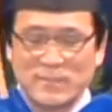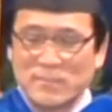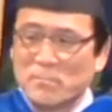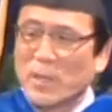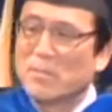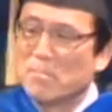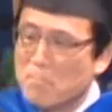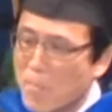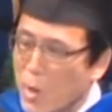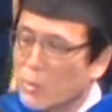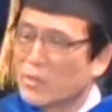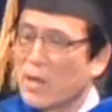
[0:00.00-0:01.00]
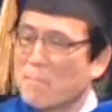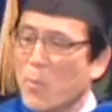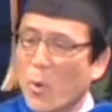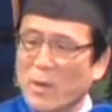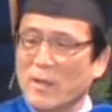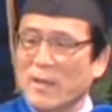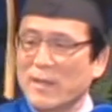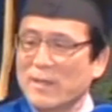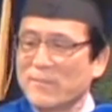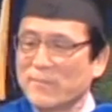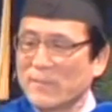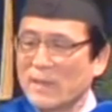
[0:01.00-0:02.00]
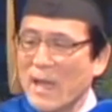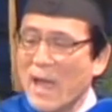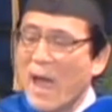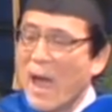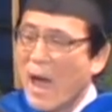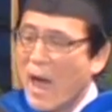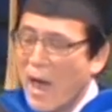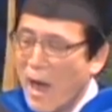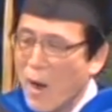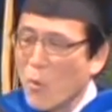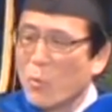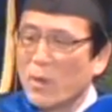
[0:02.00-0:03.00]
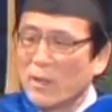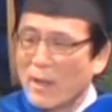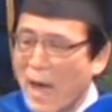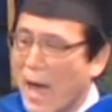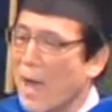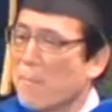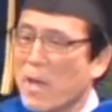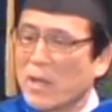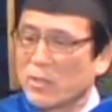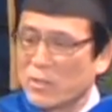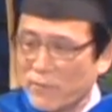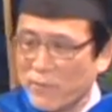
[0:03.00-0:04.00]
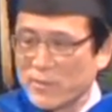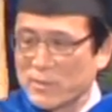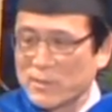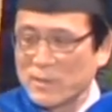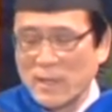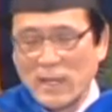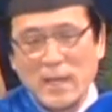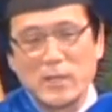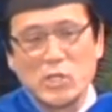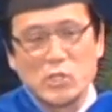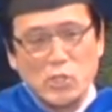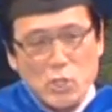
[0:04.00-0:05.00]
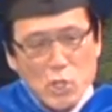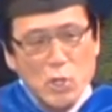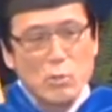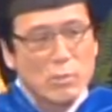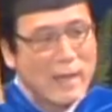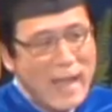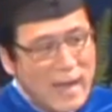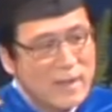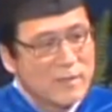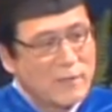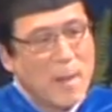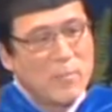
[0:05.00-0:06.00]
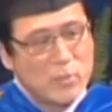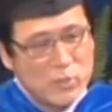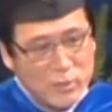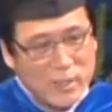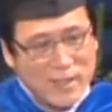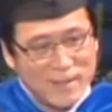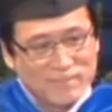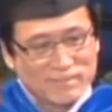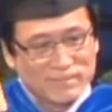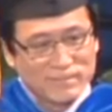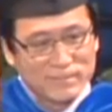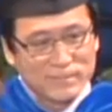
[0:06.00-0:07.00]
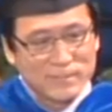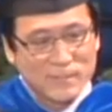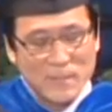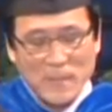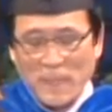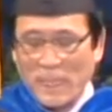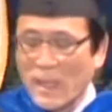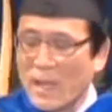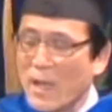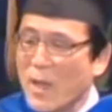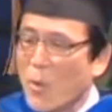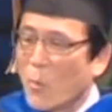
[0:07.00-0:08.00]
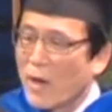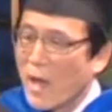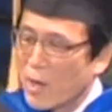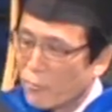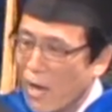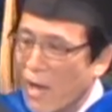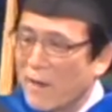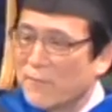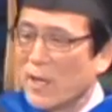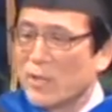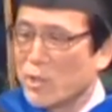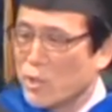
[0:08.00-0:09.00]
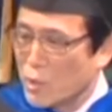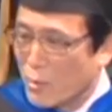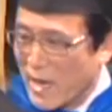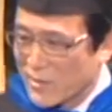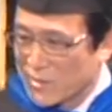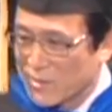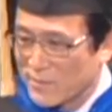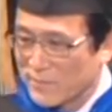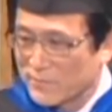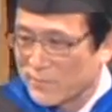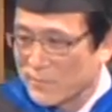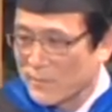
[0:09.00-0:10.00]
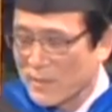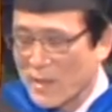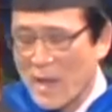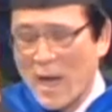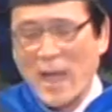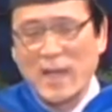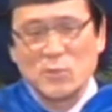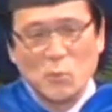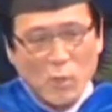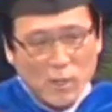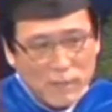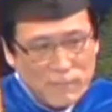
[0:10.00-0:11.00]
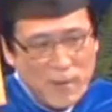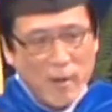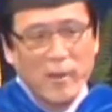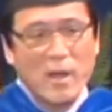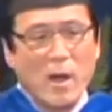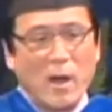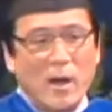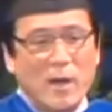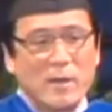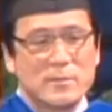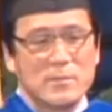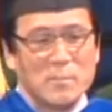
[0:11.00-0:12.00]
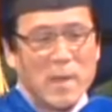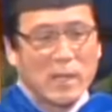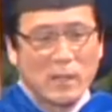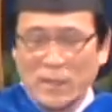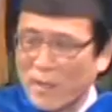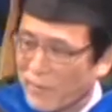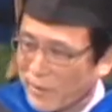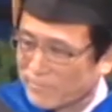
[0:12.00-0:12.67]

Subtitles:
But most importantly, how will I make a difference in this new land of opportunity? When I arrived in the US, I had to work very hard to make a living,